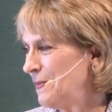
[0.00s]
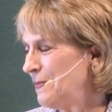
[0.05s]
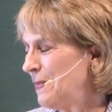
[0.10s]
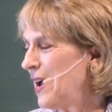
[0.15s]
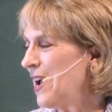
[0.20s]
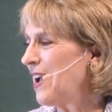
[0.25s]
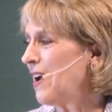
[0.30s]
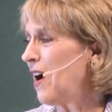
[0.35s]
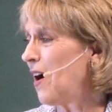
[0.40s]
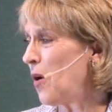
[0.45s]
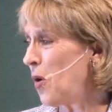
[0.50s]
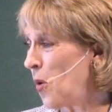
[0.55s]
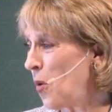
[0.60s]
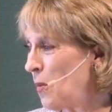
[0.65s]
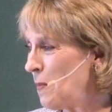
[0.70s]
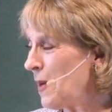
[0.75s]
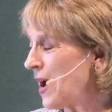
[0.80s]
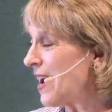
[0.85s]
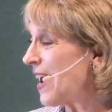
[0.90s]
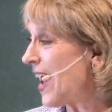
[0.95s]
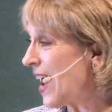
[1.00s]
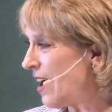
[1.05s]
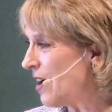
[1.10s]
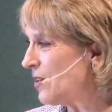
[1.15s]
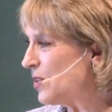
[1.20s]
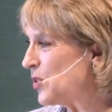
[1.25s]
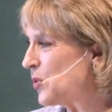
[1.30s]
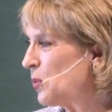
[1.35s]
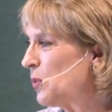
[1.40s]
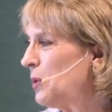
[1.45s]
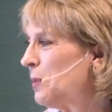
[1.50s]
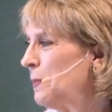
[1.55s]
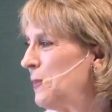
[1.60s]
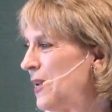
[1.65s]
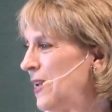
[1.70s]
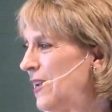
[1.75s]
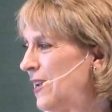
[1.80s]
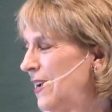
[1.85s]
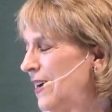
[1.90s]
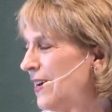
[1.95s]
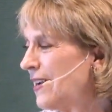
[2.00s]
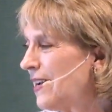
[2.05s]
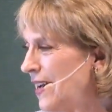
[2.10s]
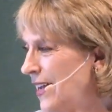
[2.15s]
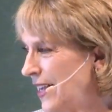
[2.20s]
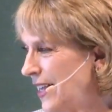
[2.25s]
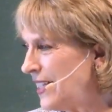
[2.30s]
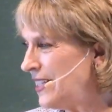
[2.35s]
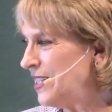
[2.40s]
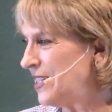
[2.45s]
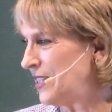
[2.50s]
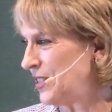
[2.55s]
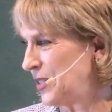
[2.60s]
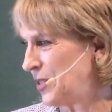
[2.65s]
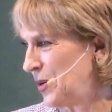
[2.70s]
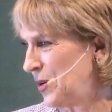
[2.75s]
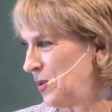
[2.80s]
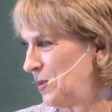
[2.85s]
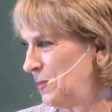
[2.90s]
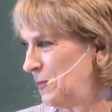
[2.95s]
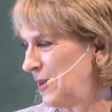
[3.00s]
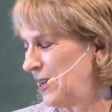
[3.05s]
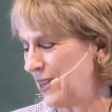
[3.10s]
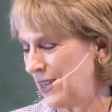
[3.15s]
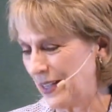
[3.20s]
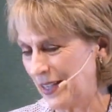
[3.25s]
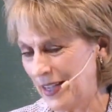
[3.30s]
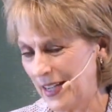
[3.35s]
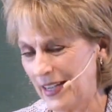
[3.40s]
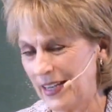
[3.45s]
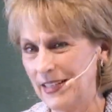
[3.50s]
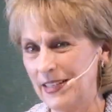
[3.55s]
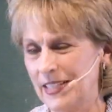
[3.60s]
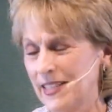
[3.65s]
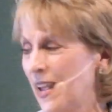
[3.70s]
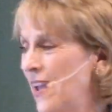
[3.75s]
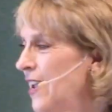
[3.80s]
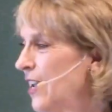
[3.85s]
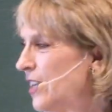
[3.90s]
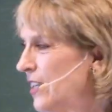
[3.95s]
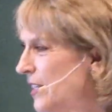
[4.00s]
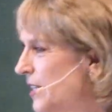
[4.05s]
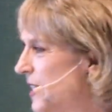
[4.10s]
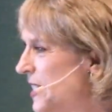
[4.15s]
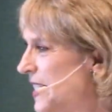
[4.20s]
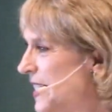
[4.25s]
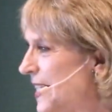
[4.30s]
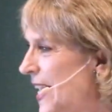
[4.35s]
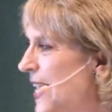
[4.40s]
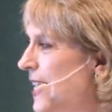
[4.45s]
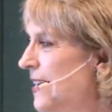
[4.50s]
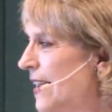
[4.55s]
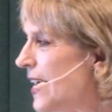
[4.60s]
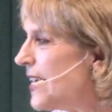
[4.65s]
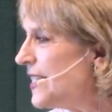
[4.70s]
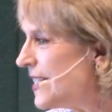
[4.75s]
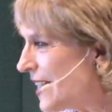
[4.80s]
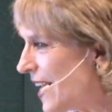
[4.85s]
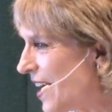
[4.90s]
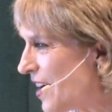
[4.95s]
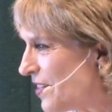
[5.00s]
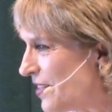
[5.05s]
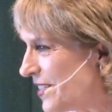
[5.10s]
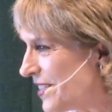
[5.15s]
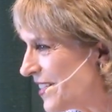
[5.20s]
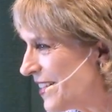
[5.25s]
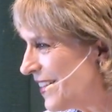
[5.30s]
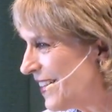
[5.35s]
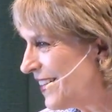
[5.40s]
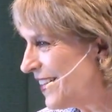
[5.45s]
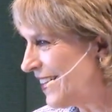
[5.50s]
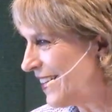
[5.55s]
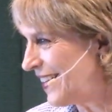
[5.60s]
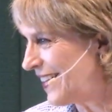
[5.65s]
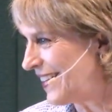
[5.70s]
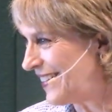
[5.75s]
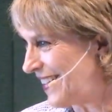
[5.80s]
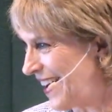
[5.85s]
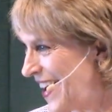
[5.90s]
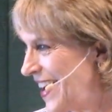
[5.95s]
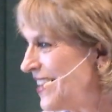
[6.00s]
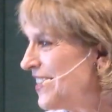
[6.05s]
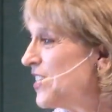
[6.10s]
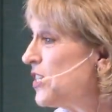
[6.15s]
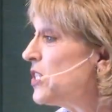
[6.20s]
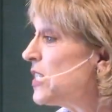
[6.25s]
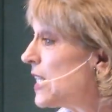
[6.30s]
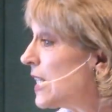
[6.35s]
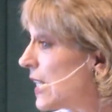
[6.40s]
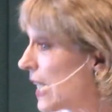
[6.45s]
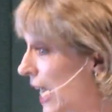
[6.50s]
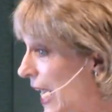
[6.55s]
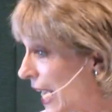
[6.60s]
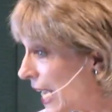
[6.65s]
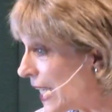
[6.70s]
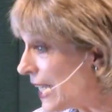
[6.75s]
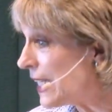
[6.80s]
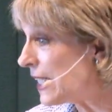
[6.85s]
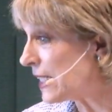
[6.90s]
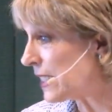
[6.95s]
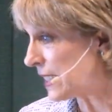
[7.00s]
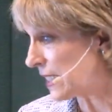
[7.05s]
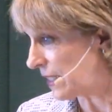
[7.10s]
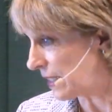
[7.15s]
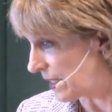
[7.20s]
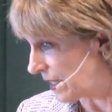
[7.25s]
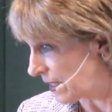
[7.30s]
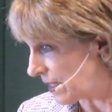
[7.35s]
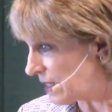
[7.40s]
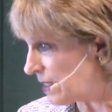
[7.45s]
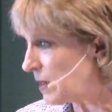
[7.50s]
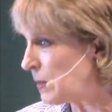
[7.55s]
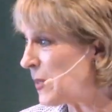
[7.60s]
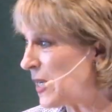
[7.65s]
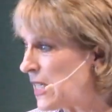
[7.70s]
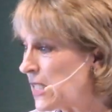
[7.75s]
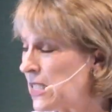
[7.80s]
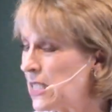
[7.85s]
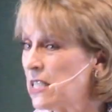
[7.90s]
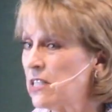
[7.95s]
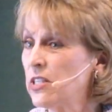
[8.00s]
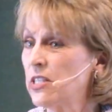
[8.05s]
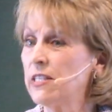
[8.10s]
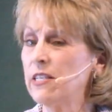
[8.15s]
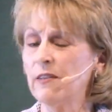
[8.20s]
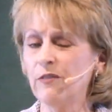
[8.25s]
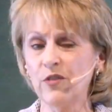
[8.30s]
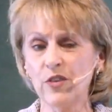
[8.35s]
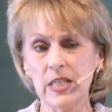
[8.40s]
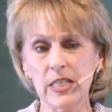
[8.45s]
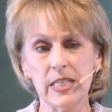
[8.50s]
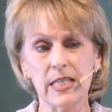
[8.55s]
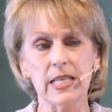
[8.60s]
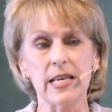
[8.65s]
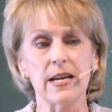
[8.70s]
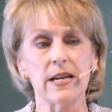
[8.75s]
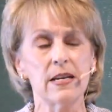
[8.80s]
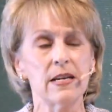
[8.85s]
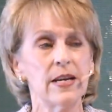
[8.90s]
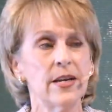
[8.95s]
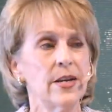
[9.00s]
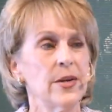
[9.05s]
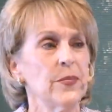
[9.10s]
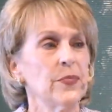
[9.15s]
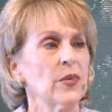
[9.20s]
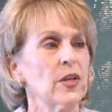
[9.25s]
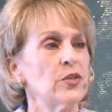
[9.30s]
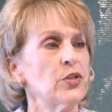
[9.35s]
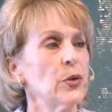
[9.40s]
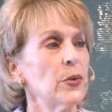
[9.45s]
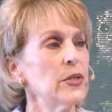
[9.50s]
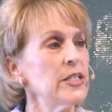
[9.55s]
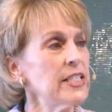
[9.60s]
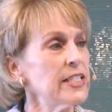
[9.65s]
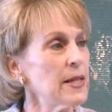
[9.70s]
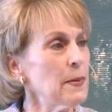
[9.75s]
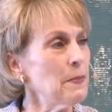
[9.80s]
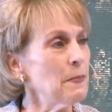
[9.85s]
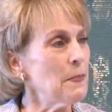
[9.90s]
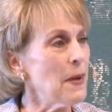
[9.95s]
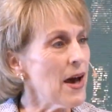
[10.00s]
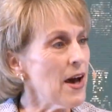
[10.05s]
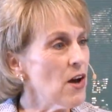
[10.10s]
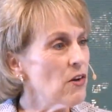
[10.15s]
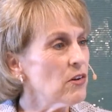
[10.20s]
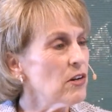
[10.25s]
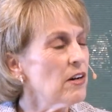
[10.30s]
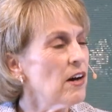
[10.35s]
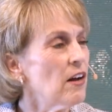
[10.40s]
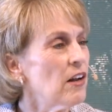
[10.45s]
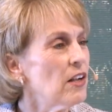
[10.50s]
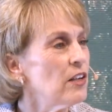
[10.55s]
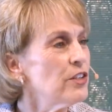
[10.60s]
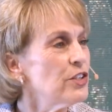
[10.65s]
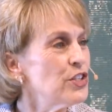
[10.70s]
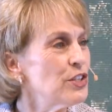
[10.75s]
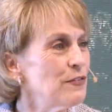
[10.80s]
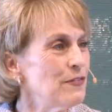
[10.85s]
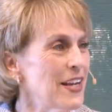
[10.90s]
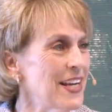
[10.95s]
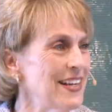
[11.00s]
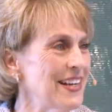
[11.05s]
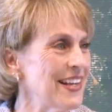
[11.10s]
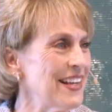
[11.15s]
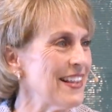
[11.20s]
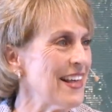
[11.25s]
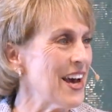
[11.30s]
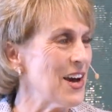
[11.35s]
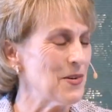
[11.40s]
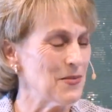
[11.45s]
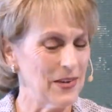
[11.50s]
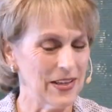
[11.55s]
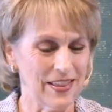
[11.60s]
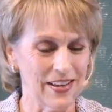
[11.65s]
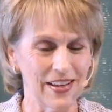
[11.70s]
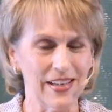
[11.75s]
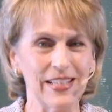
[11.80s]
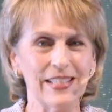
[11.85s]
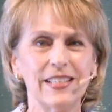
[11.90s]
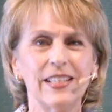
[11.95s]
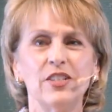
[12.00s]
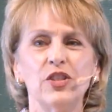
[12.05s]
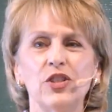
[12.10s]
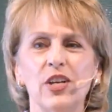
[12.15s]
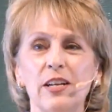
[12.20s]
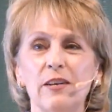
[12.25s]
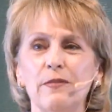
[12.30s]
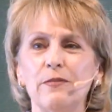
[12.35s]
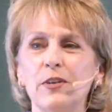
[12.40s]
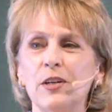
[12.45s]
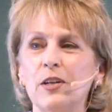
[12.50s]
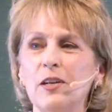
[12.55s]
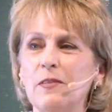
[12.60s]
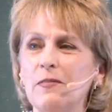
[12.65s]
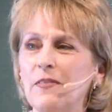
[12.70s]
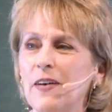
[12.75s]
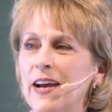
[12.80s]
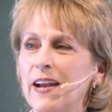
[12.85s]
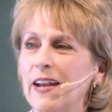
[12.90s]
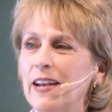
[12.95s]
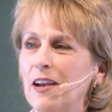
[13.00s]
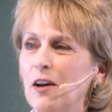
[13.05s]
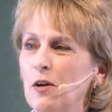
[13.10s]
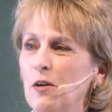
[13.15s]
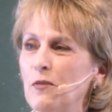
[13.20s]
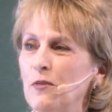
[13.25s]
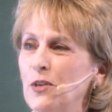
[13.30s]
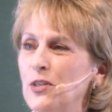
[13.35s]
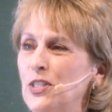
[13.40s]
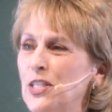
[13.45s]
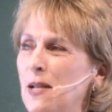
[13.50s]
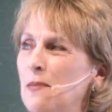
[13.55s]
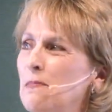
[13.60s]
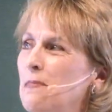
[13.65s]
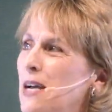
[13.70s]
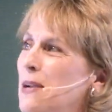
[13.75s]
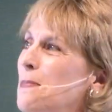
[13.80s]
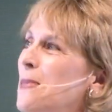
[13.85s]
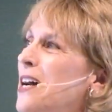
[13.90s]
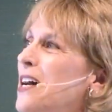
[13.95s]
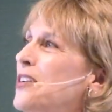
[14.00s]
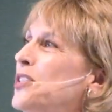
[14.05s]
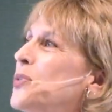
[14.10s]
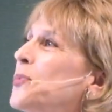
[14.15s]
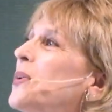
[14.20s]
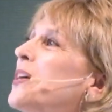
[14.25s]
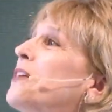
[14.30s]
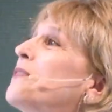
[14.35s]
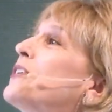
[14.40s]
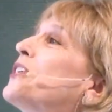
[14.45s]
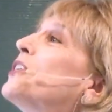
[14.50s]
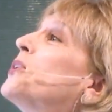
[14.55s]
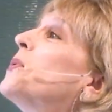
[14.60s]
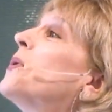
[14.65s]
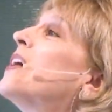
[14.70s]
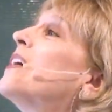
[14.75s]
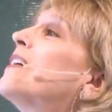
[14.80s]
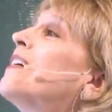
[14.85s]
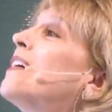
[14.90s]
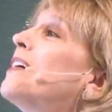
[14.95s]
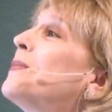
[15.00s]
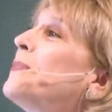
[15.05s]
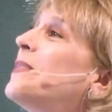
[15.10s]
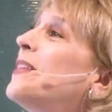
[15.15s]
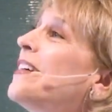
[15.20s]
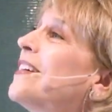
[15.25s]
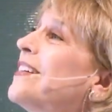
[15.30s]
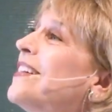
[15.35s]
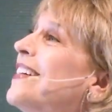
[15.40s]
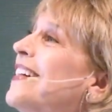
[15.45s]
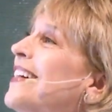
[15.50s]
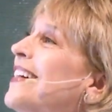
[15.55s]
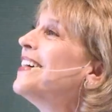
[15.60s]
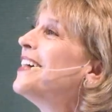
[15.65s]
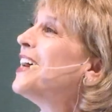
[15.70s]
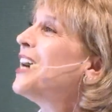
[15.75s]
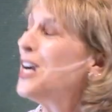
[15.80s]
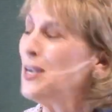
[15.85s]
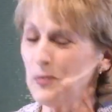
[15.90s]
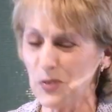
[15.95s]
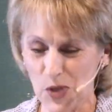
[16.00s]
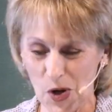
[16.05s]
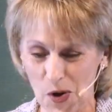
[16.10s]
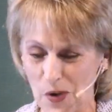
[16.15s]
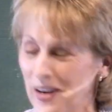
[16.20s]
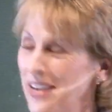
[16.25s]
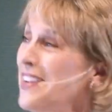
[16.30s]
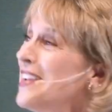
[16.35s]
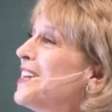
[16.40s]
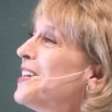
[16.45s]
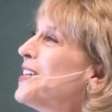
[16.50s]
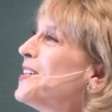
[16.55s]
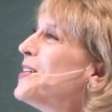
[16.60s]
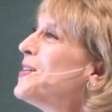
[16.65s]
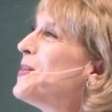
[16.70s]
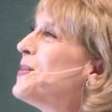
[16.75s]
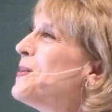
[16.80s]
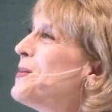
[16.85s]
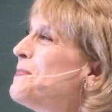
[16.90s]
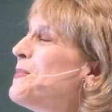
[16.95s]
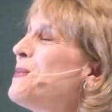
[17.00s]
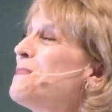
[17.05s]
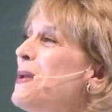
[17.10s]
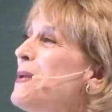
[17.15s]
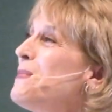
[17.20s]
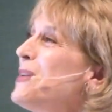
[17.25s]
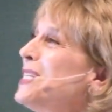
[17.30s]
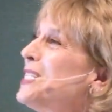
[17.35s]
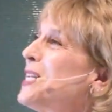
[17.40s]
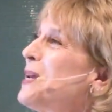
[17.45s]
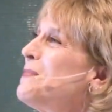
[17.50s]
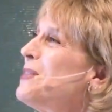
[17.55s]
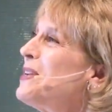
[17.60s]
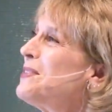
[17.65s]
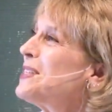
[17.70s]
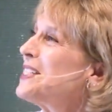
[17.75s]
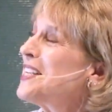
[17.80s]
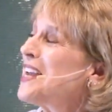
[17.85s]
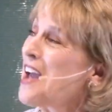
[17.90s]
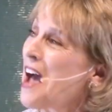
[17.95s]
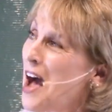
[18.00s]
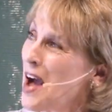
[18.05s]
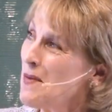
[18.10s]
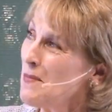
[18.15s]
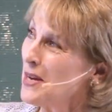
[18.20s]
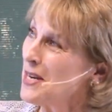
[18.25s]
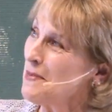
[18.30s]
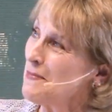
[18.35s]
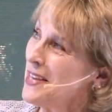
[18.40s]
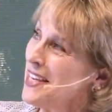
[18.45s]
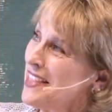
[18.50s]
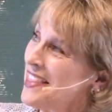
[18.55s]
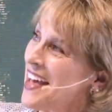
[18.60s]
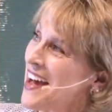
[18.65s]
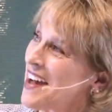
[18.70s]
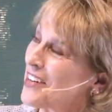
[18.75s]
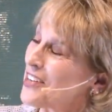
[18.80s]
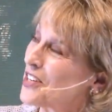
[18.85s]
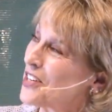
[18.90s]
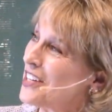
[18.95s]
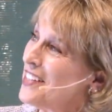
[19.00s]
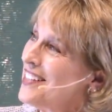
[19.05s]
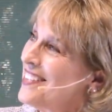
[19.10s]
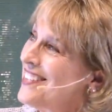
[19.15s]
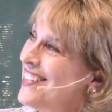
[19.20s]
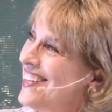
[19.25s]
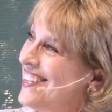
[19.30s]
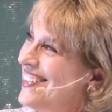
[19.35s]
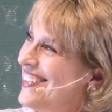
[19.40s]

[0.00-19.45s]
My home, my house will be a kindness home, a kindness. You didn't say nice house, right? You said kind, because there's a difference there. So it's about cultivating that within us. And Jennifer, if I overstep my bounds wherever you are up there, I'm sorry. But maybe somebody will say, I want to meet that girl.